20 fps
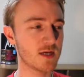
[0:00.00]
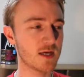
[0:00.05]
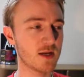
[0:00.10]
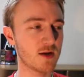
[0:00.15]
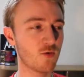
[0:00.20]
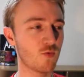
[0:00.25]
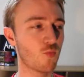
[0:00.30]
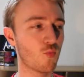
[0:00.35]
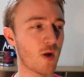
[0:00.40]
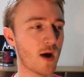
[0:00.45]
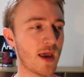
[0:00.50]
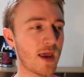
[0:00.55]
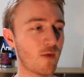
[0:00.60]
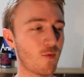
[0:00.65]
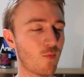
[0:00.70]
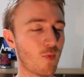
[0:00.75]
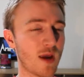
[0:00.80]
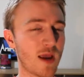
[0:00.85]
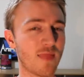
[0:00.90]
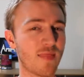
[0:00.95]
in a way
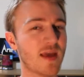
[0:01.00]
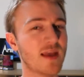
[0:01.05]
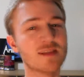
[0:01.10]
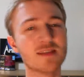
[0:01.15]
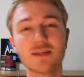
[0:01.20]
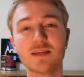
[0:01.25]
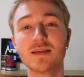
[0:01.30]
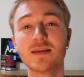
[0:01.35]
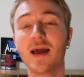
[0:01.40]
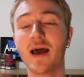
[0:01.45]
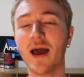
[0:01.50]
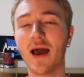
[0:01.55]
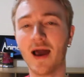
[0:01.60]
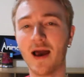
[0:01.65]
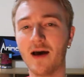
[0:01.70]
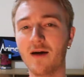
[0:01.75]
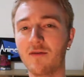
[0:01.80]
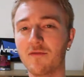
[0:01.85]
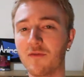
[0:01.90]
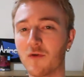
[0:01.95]
where they didn't
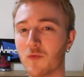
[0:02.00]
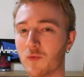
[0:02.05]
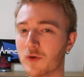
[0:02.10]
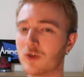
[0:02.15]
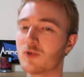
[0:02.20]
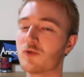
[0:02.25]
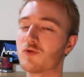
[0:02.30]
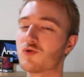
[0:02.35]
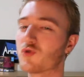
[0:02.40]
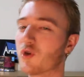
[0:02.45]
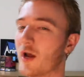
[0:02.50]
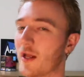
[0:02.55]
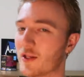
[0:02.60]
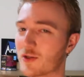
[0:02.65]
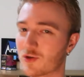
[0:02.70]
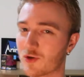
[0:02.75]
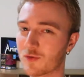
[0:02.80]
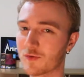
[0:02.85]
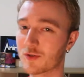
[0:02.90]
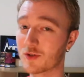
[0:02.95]
have original
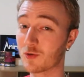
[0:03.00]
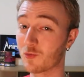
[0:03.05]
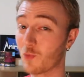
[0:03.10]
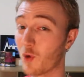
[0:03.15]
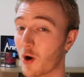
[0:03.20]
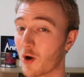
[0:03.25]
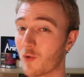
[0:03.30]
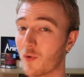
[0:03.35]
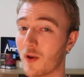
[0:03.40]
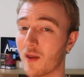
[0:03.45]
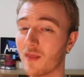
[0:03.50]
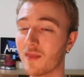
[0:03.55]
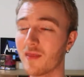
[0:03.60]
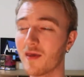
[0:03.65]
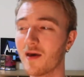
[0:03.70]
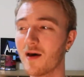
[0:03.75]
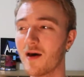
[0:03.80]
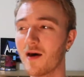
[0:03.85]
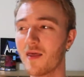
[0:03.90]
transcripts to work with.